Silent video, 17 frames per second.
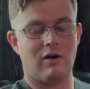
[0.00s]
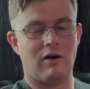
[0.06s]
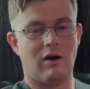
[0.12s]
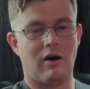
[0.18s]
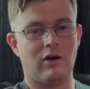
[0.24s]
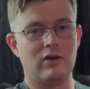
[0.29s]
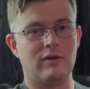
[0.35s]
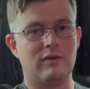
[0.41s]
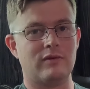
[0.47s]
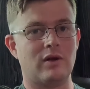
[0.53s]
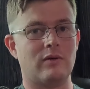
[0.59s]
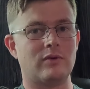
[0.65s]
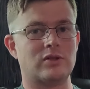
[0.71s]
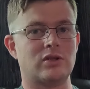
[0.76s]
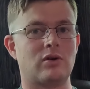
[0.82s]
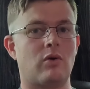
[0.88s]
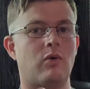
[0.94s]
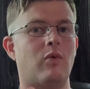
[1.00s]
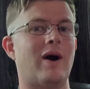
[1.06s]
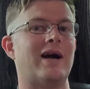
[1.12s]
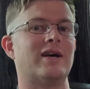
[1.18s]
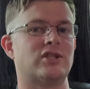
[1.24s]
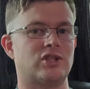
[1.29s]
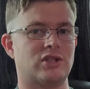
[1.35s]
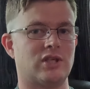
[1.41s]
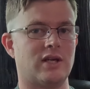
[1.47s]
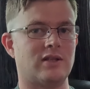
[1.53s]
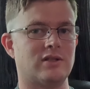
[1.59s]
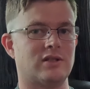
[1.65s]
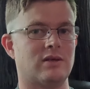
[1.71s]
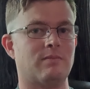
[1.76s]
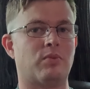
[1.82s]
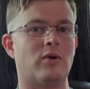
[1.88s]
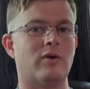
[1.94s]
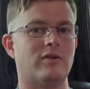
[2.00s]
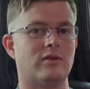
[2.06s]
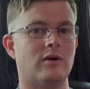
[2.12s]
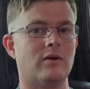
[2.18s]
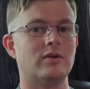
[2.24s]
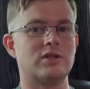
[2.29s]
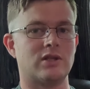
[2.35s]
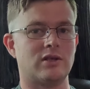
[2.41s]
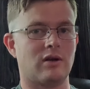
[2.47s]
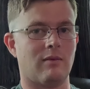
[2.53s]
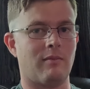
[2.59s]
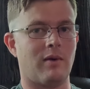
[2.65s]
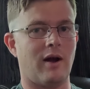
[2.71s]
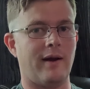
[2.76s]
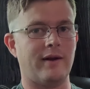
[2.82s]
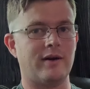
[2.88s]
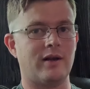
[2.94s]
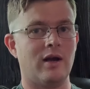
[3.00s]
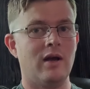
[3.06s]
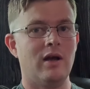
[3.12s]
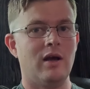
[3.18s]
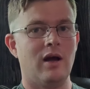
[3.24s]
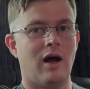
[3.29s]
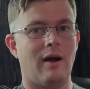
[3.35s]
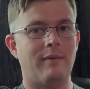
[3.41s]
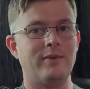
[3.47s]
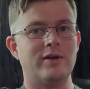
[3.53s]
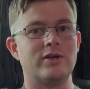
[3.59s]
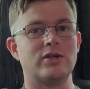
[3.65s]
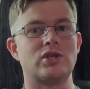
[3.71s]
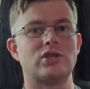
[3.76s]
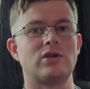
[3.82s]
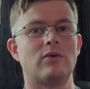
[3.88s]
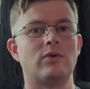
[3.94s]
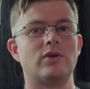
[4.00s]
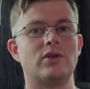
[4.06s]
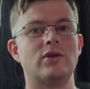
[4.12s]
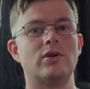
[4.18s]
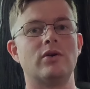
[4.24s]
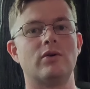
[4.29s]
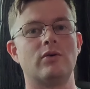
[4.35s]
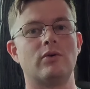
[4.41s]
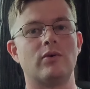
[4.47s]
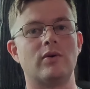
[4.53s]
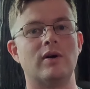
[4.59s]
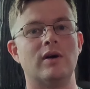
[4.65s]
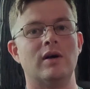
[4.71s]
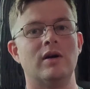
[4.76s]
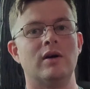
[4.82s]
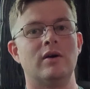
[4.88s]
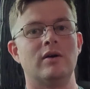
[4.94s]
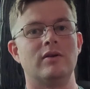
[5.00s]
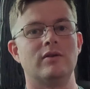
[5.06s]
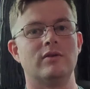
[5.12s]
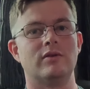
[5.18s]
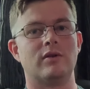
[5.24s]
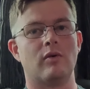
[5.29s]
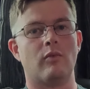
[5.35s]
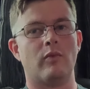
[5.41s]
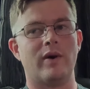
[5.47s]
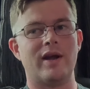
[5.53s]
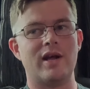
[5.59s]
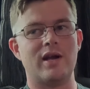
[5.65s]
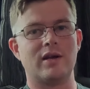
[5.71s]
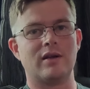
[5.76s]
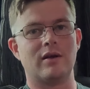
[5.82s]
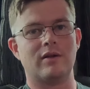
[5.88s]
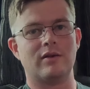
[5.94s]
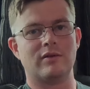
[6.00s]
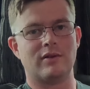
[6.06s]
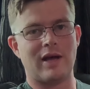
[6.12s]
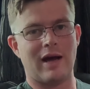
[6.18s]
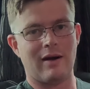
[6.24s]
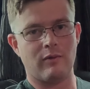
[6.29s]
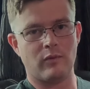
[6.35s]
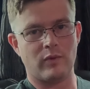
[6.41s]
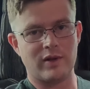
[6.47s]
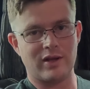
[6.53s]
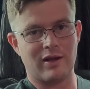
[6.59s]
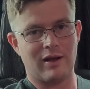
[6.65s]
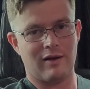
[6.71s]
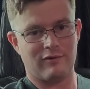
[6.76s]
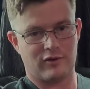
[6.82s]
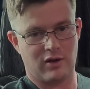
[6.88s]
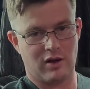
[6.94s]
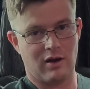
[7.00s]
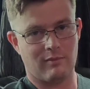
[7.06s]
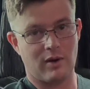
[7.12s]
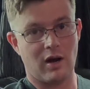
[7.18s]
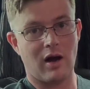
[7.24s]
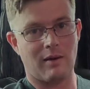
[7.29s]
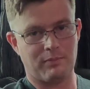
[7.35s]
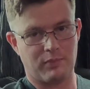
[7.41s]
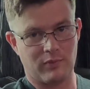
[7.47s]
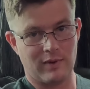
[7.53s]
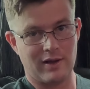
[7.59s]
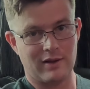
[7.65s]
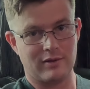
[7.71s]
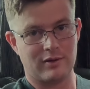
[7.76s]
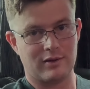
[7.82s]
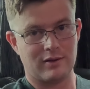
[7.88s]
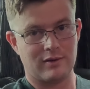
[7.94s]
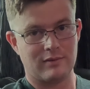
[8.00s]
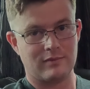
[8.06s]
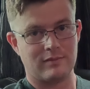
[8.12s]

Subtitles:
all of those questions and put those in your mind, I'm going to show you the rig that we have come up with.